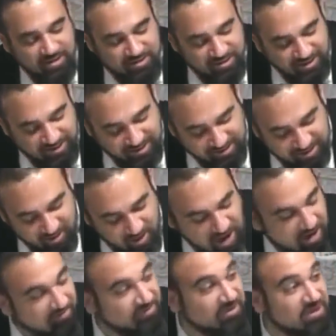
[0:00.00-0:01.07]
thinking that you
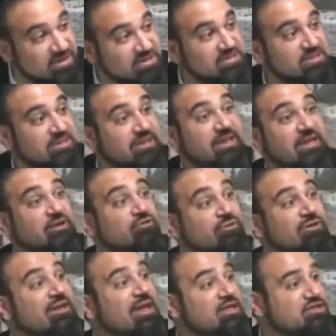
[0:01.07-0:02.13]
have these dear
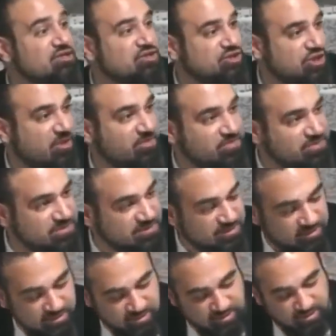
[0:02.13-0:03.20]

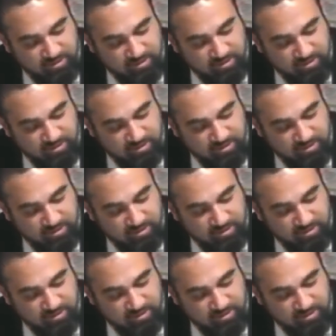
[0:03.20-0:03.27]
relationships